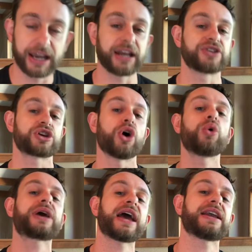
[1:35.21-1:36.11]
It is
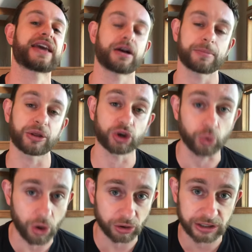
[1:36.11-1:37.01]
okay to care about the
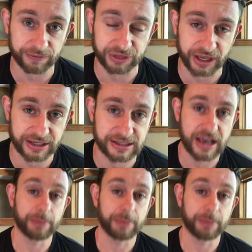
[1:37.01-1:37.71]
quality of things,